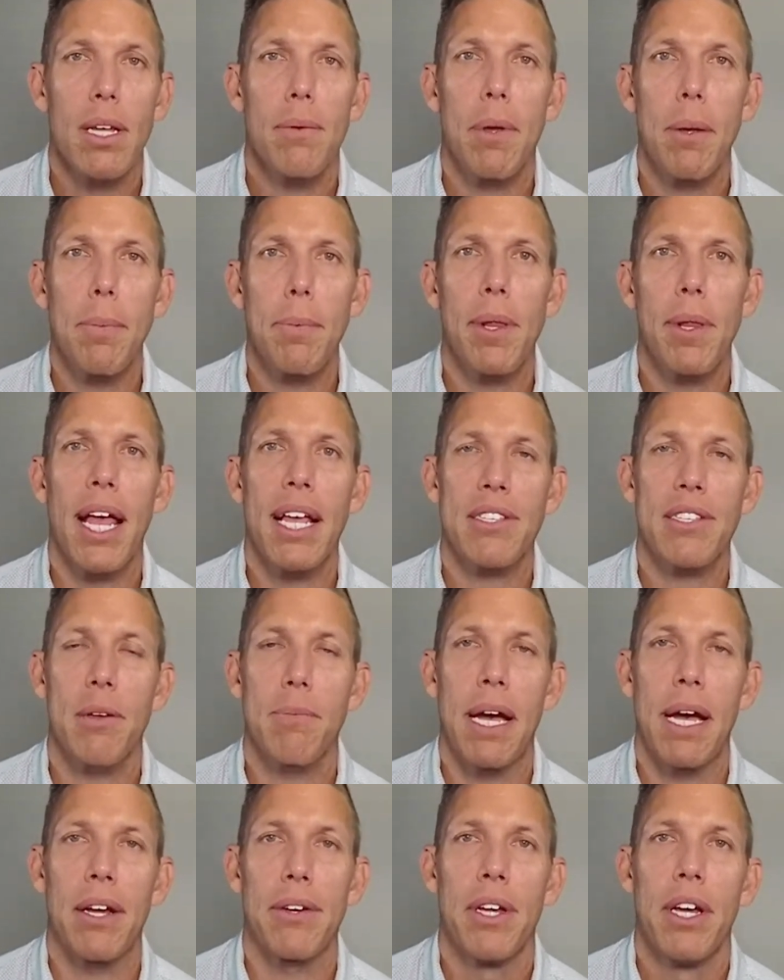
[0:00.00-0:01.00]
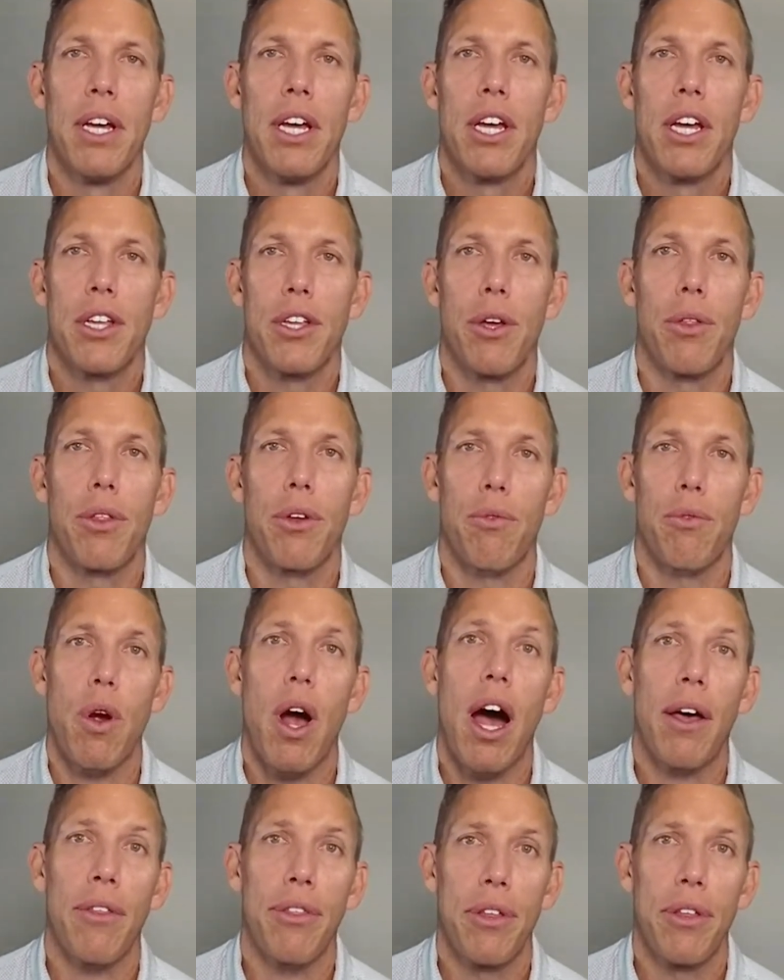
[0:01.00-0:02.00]
people ask about the
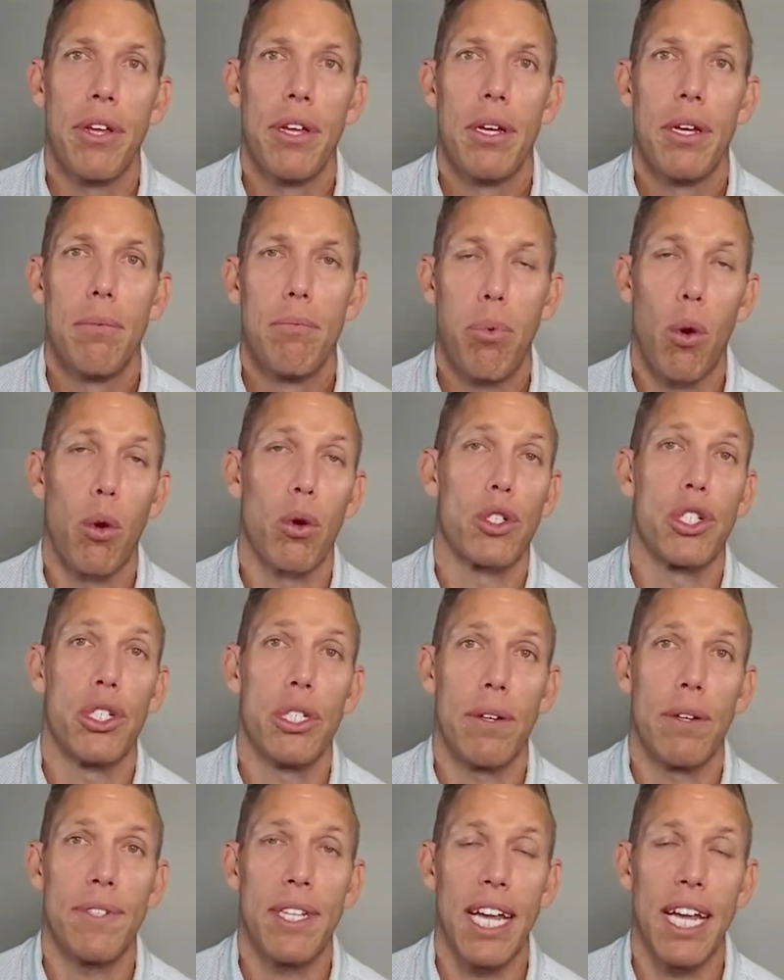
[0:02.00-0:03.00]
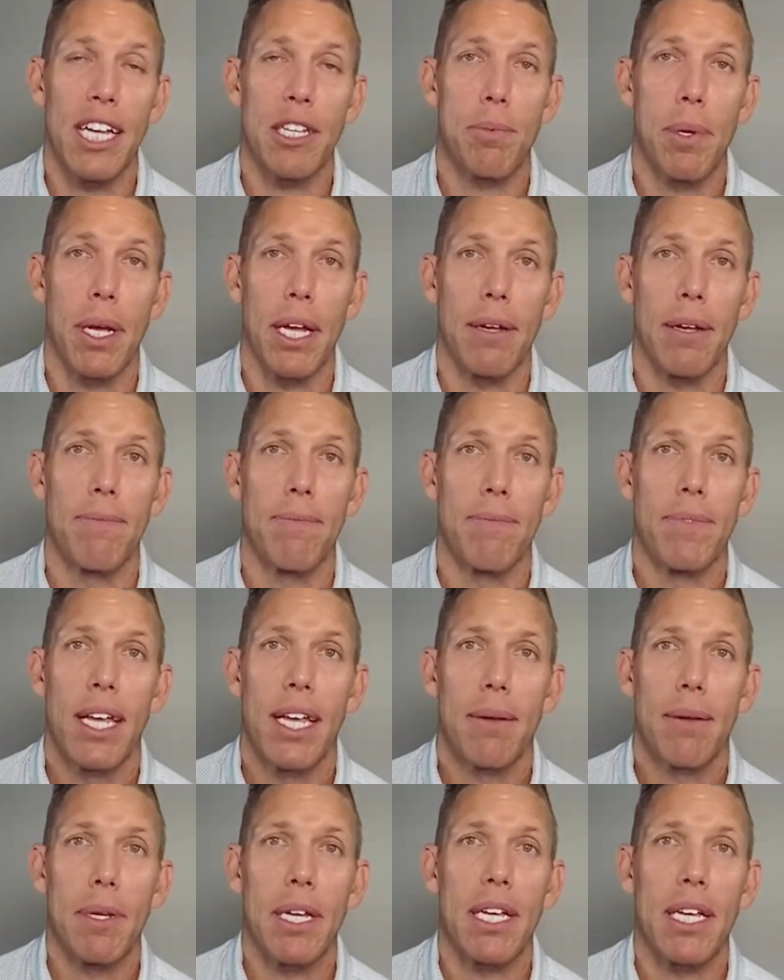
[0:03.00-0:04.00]
Roth portion of TSP
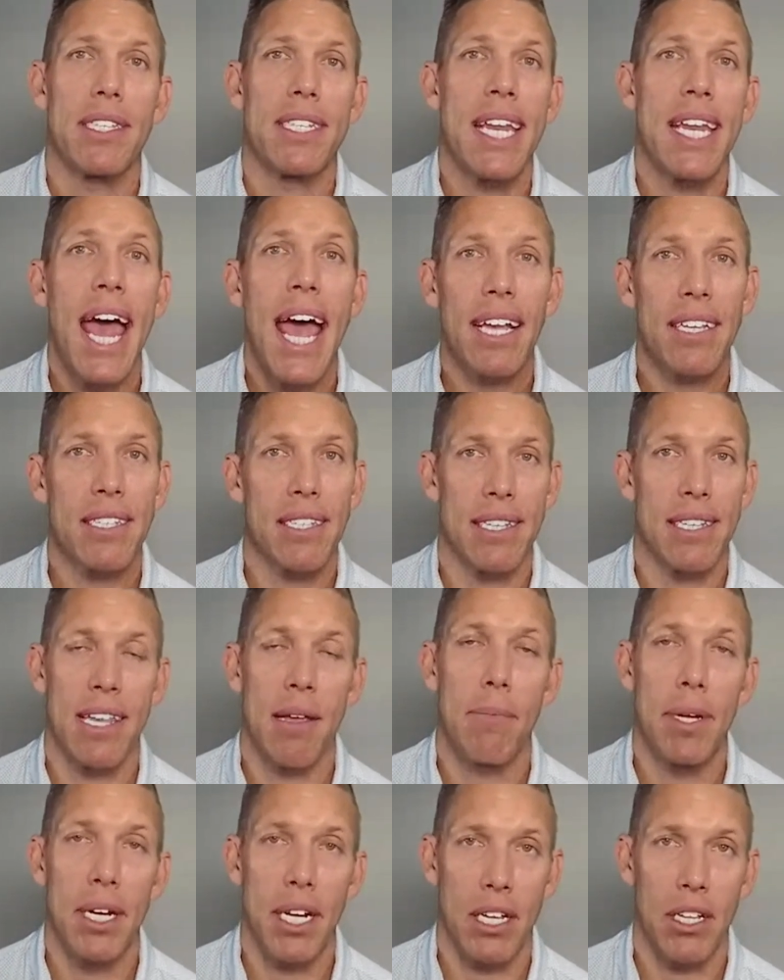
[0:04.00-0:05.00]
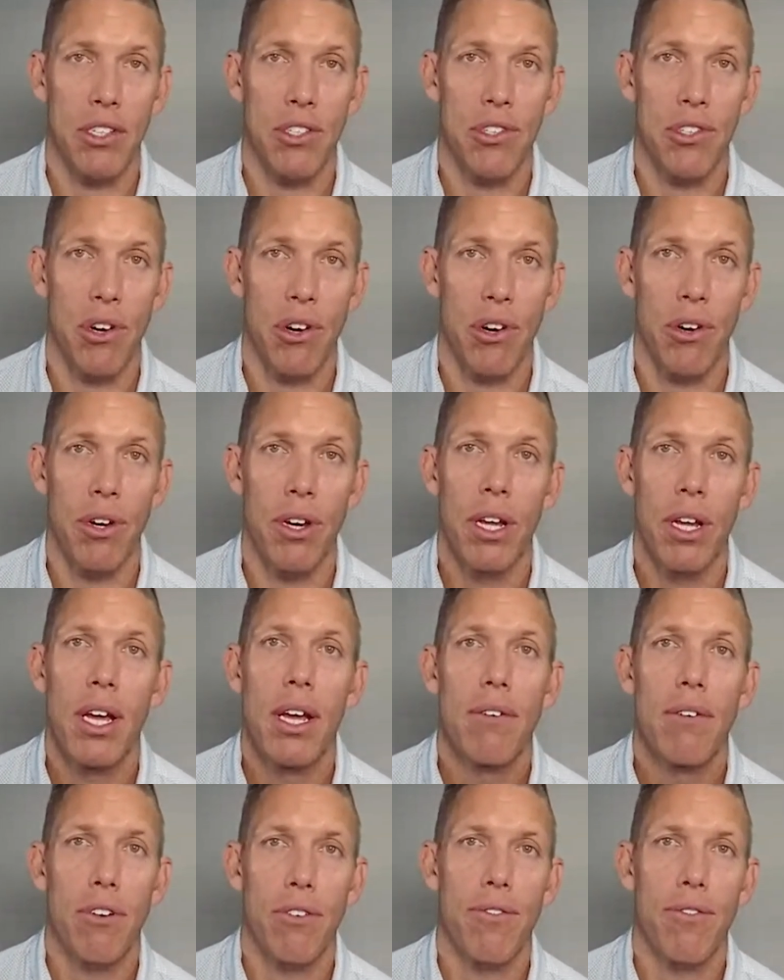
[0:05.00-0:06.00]
because taxes have been a concern
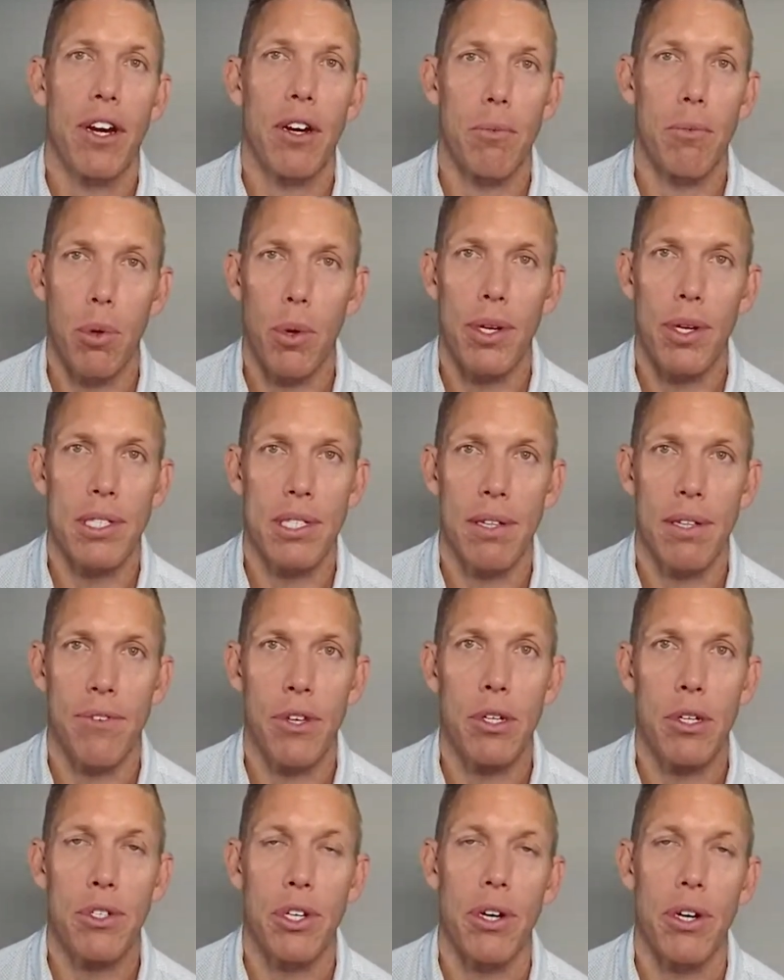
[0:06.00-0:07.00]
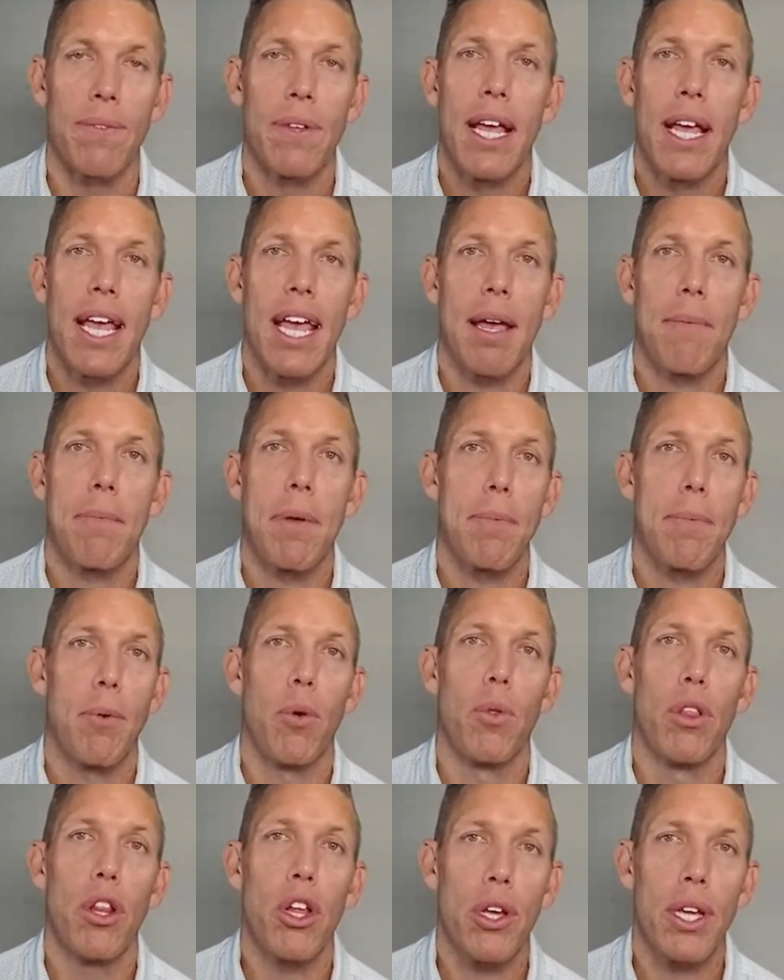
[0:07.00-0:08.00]
for federal employees in the future and
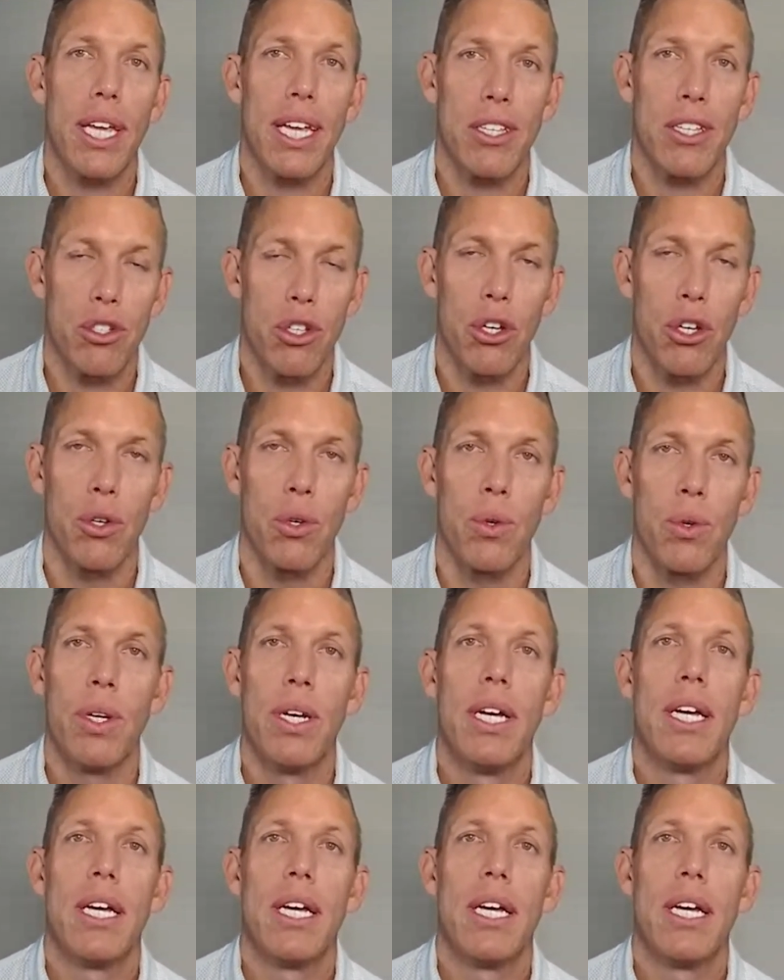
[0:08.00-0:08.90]
people looking to